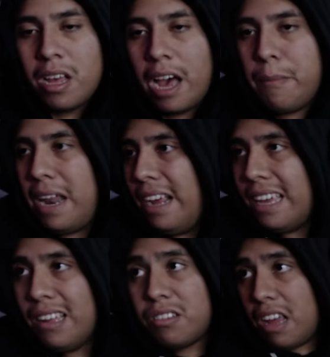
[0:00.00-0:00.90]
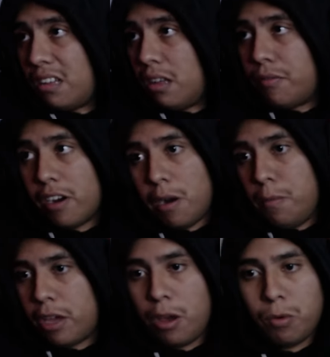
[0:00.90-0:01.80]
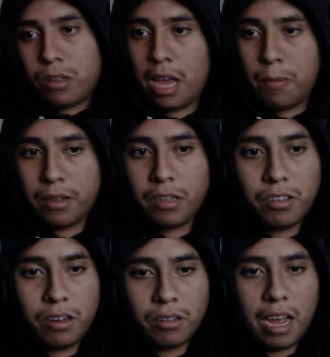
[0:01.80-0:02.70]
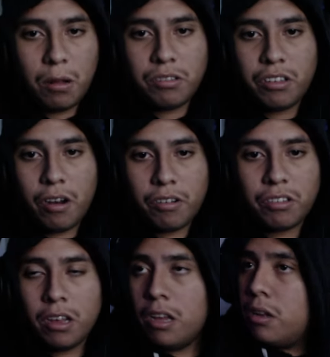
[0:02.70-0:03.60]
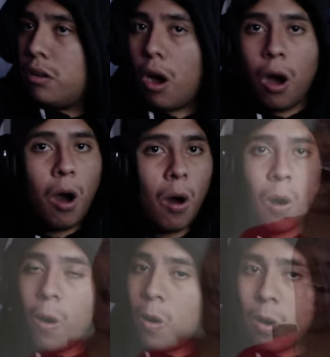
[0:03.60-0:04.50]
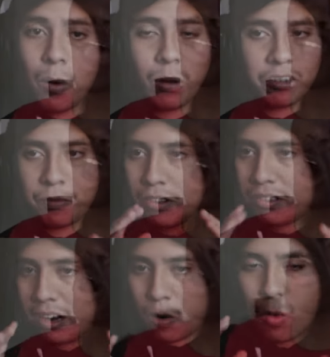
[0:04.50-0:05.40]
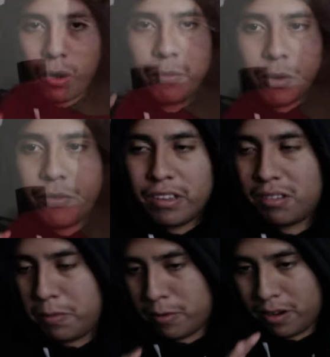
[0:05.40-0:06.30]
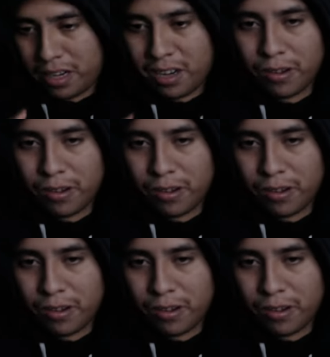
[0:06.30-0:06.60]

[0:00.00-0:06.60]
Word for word: I mean, I can use the elevator. I'm okay with that, but using the downstairs... No, ho, ho, ho. This feels like a horror movie to me right now,